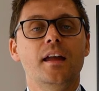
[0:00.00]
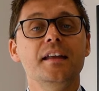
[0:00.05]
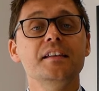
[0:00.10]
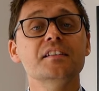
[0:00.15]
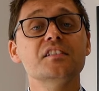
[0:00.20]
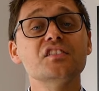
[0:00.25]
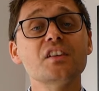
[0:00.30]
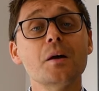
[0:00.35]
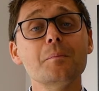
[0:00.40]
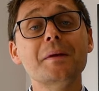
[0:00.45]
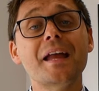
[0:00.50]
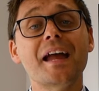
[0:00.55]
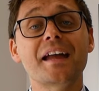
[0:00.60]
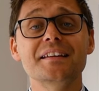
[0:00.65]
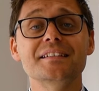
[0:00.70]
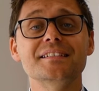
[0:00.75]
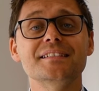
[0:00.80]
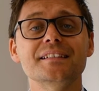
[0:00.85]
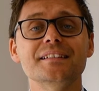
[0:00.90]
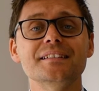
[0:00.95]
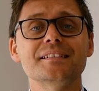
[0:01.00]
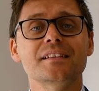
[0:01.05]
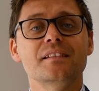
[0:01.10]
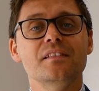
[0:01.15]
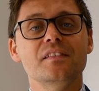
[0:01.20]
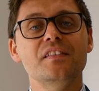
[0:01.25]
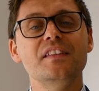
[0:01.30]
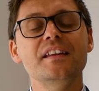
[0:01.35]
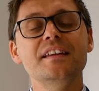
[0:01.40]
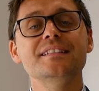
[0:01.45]
In some cases,
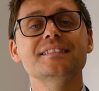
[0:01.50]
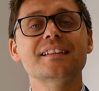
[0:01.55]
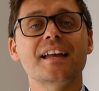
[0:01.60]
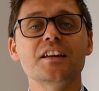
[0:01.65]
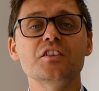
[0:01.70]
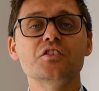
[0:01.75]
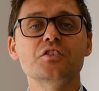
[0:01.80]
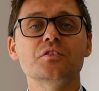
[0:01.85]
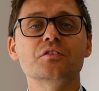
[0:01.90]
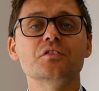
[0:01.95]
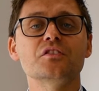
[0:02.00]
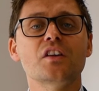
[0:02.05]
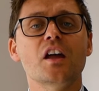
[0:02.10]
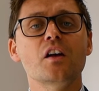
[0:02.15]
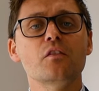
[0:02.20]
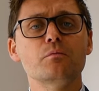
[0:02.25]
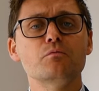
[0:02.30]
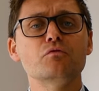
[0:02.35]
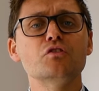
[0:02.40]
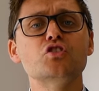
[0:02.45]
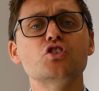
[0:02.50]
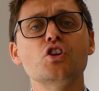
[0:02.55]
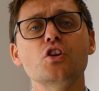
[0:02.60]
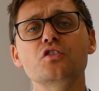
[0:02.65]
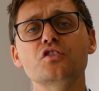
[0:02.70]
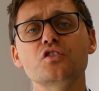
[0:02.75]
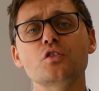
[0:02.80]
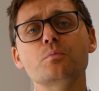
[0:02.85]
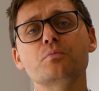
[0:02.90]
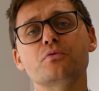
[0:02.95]
these agents have
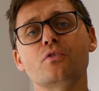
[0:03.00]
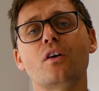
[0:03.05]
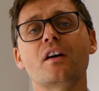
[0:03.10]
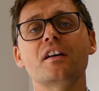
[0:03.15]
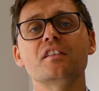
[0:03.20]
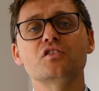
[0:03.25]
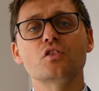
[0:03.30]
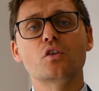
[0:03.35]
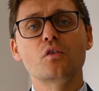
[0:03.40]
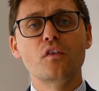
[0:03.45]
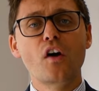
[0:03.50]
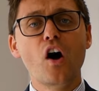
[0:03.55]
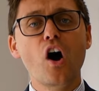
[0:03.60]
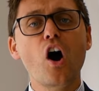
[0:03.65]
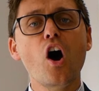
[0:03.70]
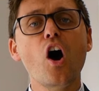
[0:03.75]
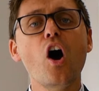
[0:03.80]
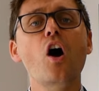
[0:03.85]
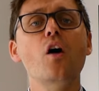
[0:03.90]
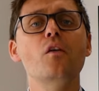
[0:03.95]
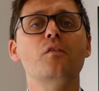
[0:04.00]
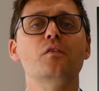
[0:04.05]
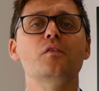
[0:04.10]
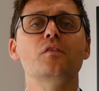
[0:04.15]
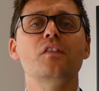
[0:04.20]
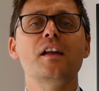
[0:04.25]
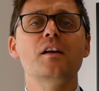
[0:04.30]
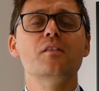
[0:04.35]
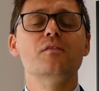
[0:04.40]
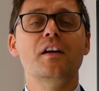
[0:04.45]
reduced the price of half
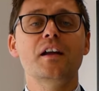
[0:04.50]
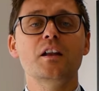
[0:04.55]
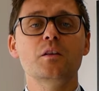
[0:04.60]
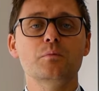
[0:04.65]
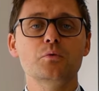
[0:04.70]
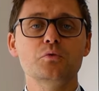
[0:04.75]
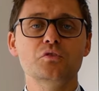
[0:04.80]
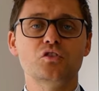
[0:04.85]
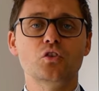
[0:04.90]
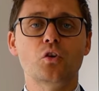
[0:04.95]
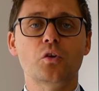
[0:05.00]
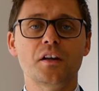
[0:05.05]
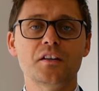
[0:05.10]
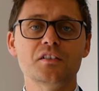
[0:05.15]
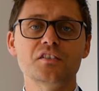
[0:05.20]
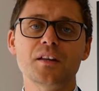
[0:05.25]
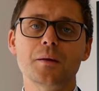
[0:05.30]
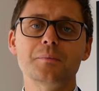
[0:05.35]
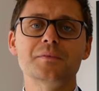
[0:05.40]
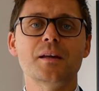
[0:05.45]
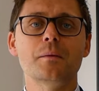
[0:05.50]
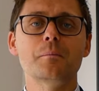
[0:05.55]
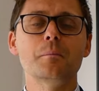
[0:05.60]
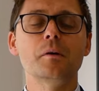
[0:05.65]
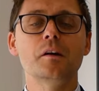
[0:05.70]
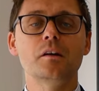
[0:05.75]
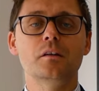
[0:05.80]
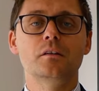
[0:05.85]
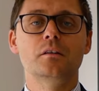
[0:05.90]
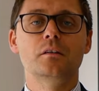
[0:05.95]
of their available stock in September.